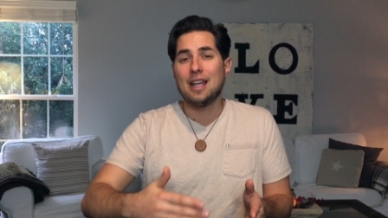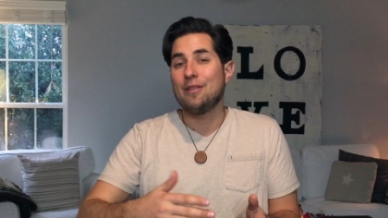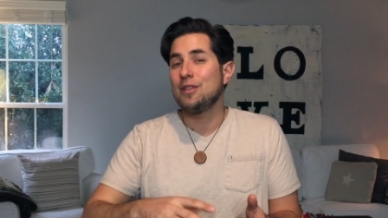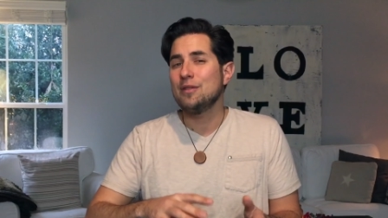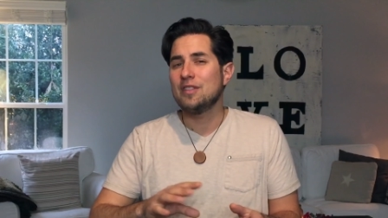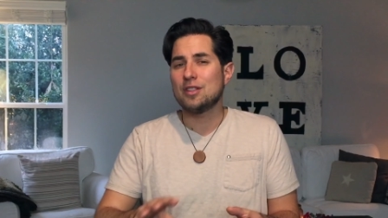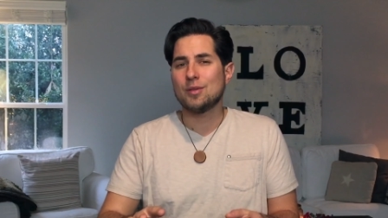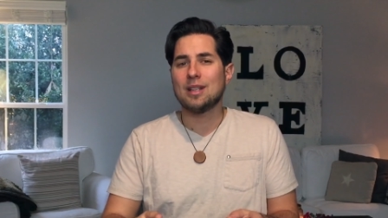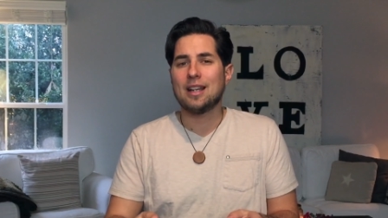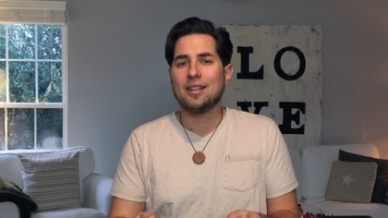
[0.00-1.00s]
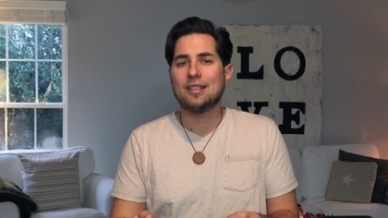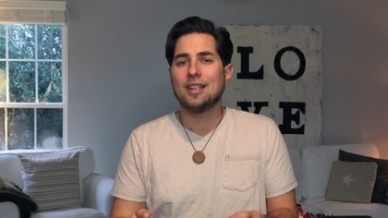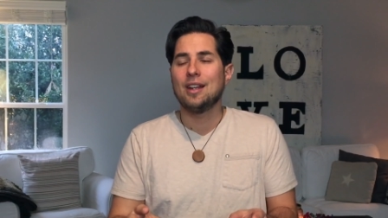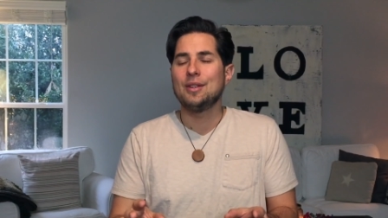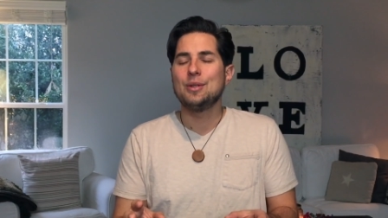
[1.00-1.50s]
If you
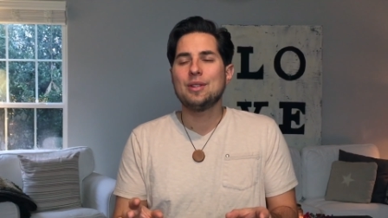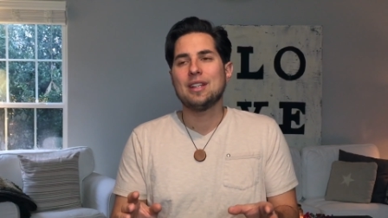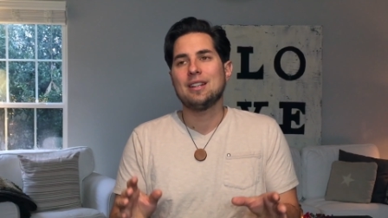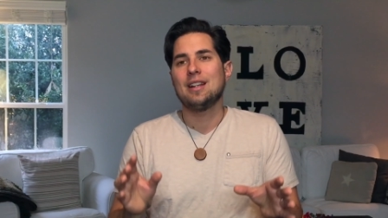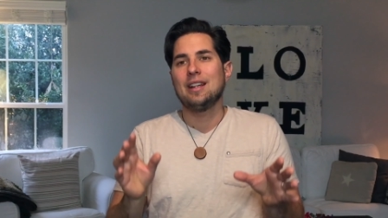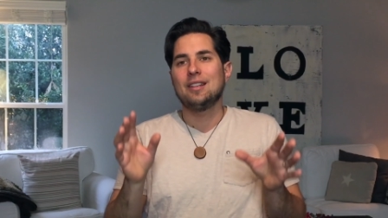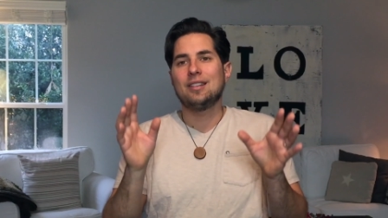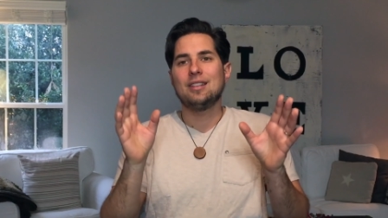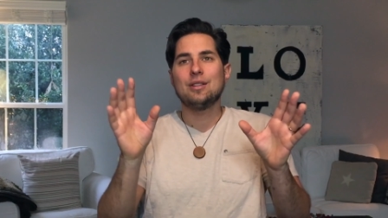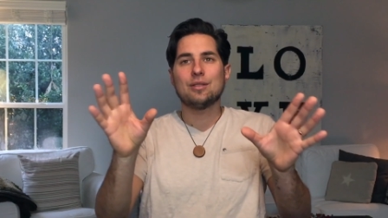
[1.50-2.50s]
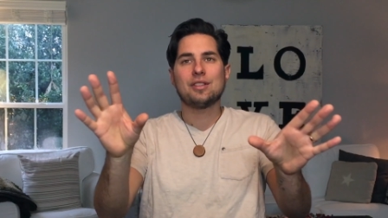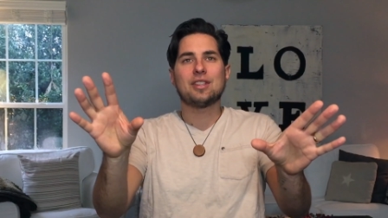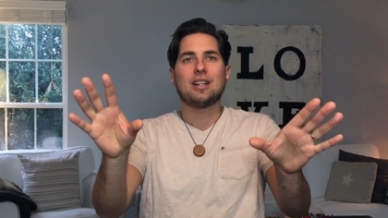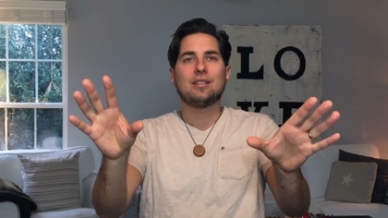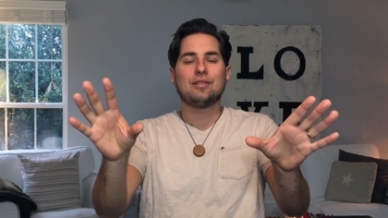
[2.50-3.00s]
visualize, you can see
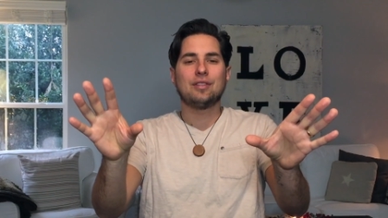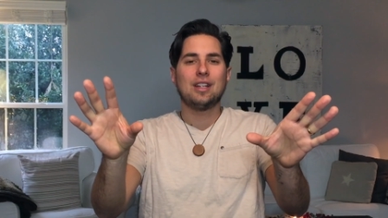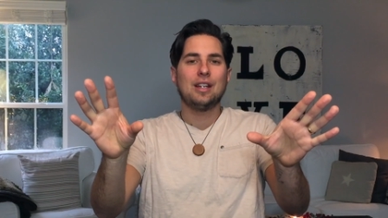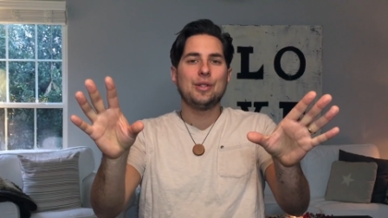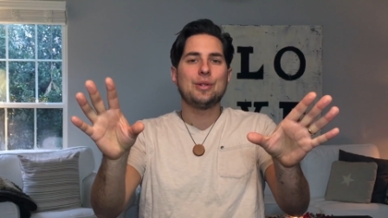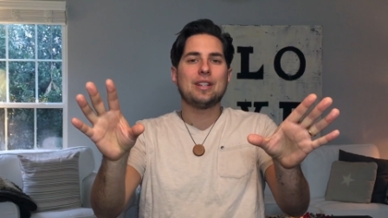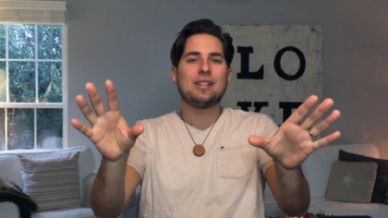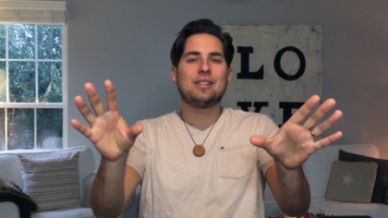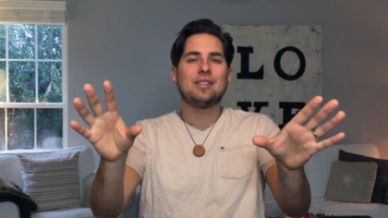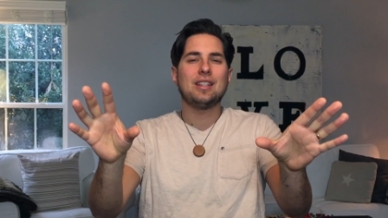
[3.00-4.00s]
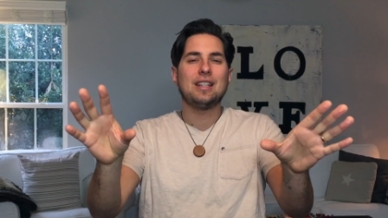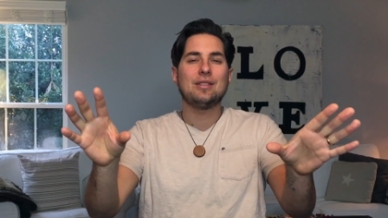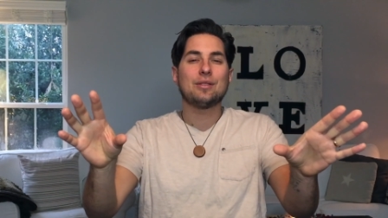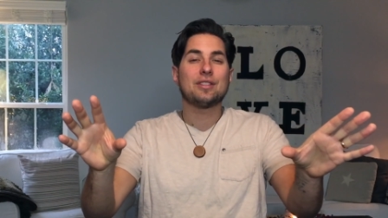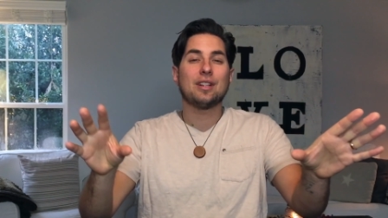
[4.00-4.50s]
yourself You can see
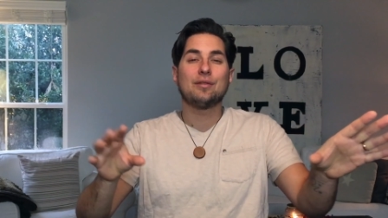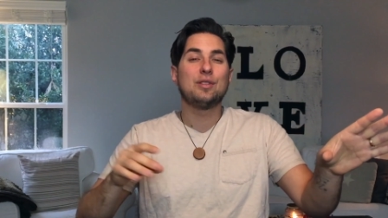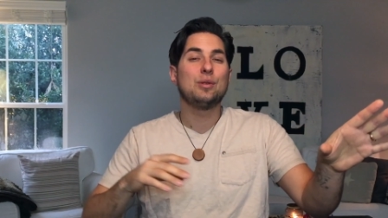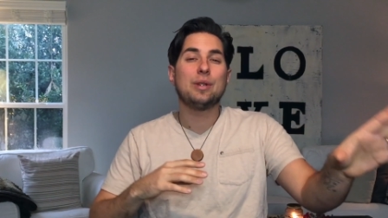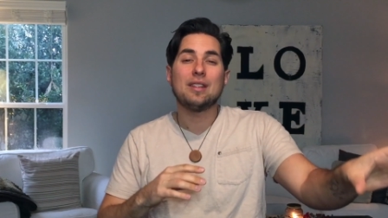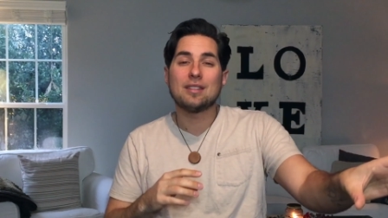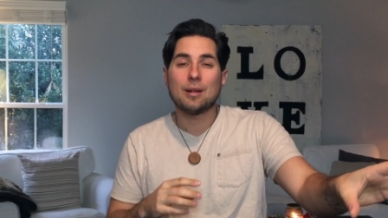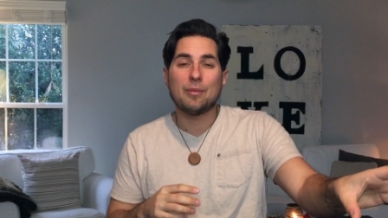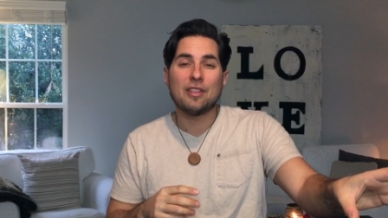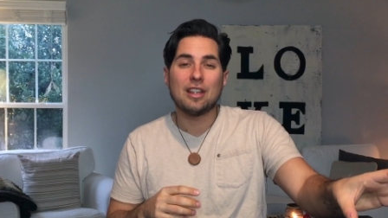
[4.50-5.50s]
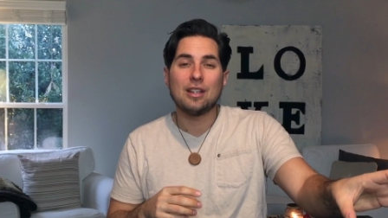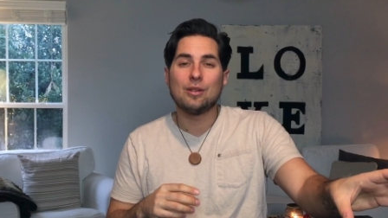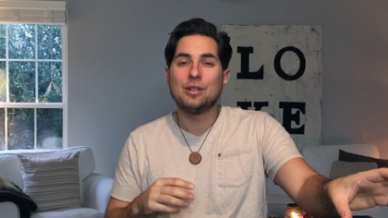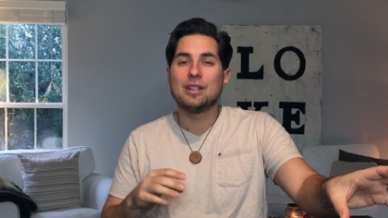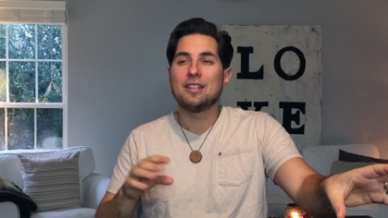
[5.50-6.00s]
yourself doing something,
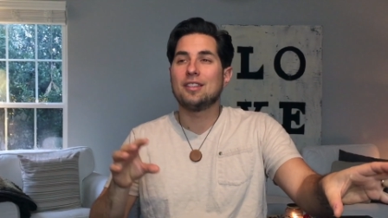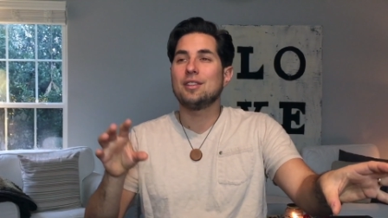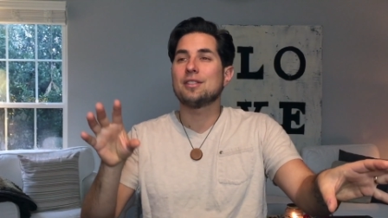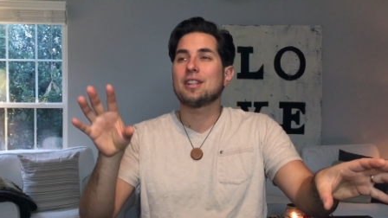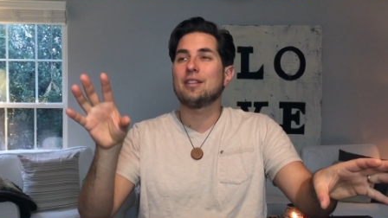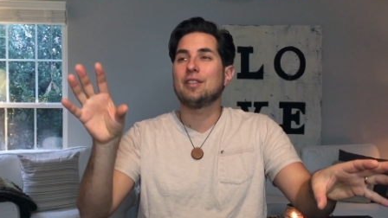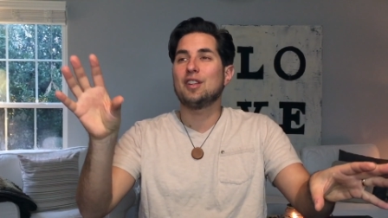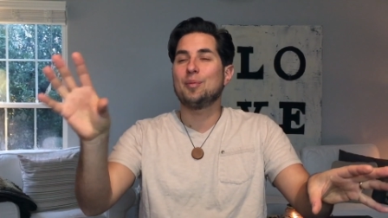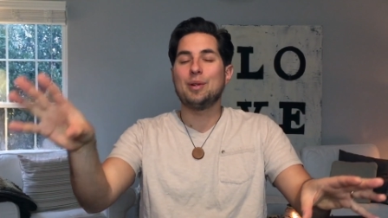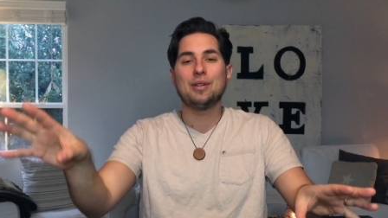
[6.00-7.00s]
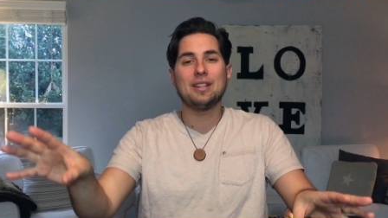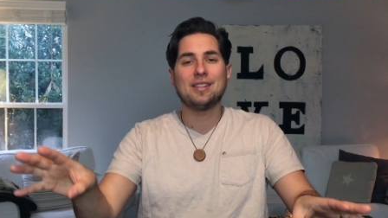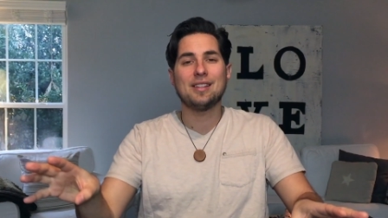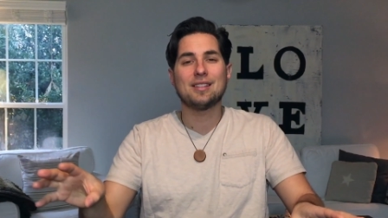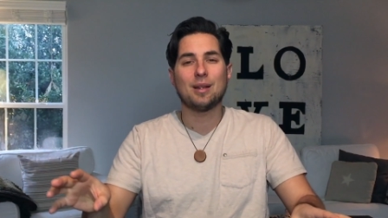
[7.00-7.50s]
or you can see yourself
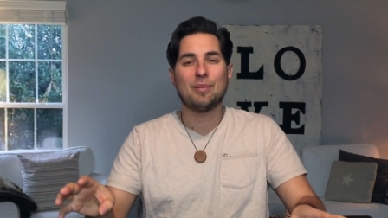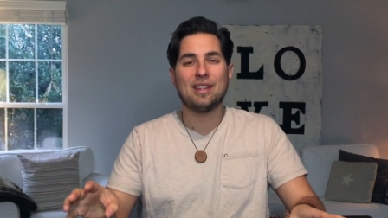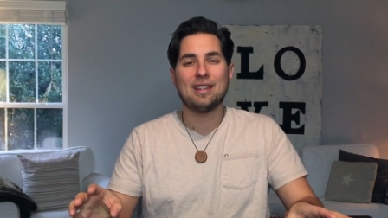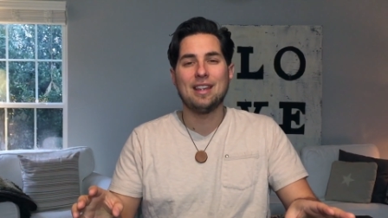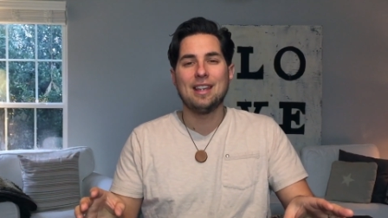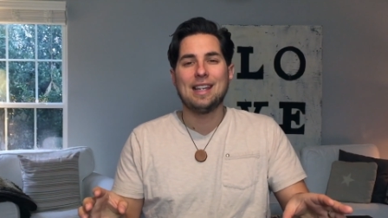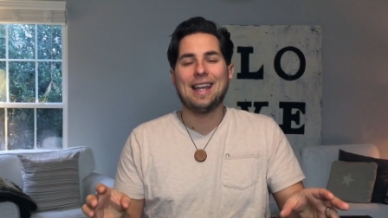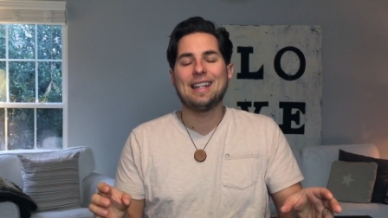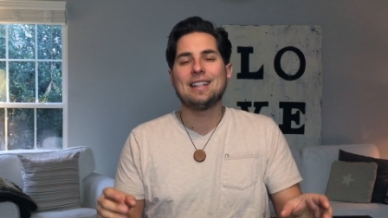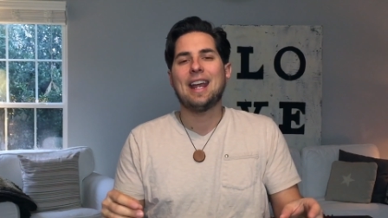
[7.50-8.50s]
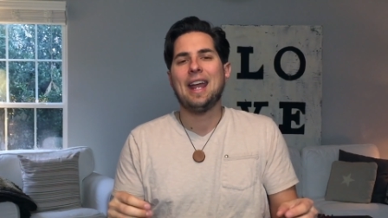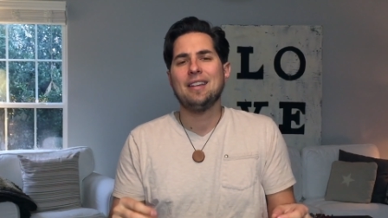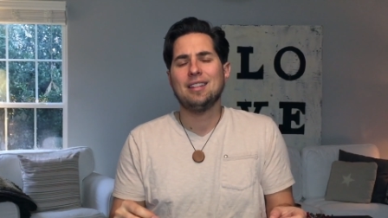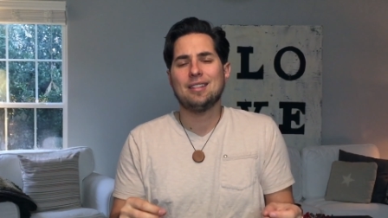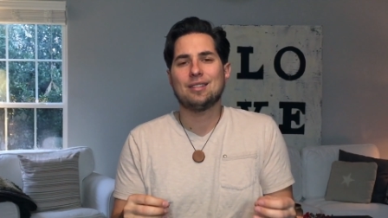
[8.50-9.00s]
experiencing something, and it
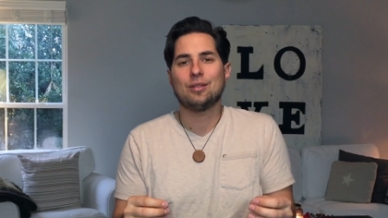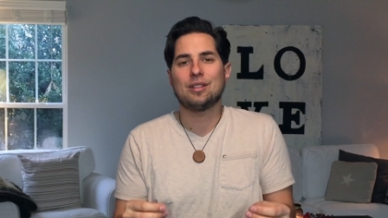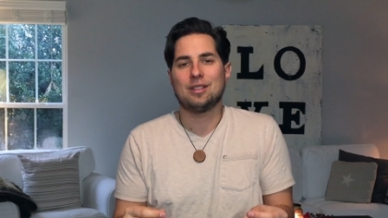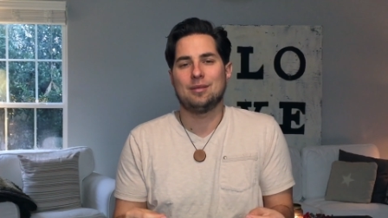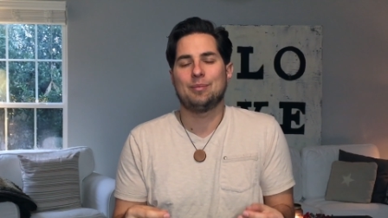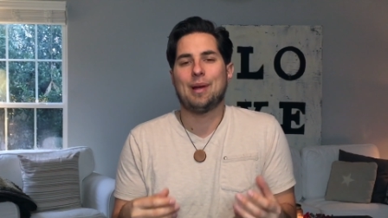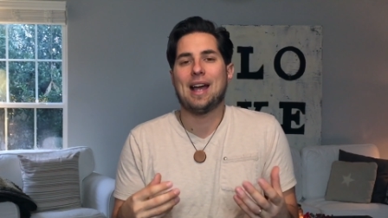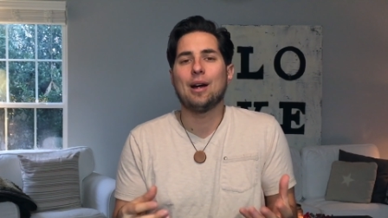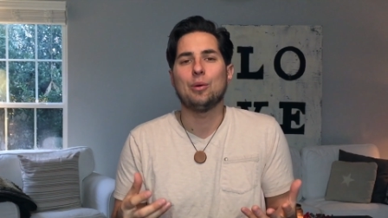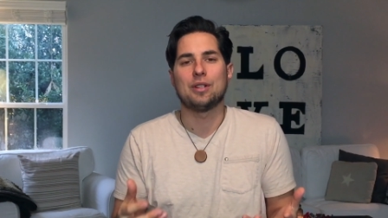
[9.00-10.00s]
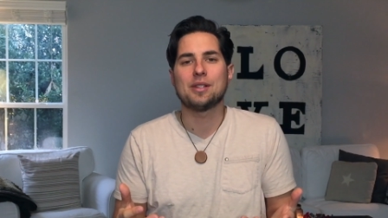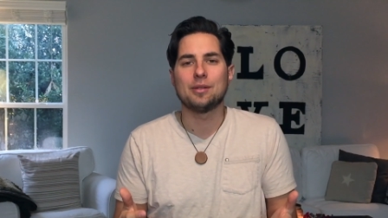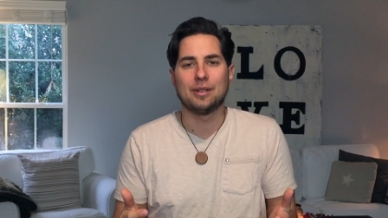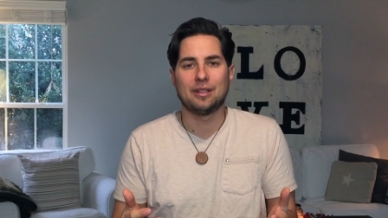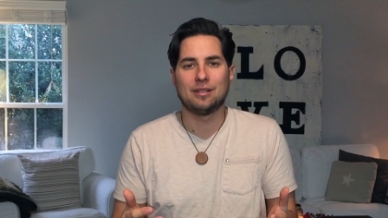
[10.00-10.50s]
has a certain power
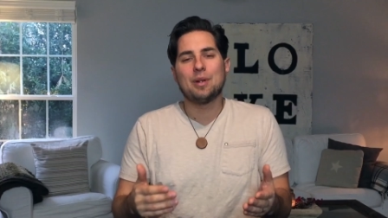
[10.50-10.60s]
to it.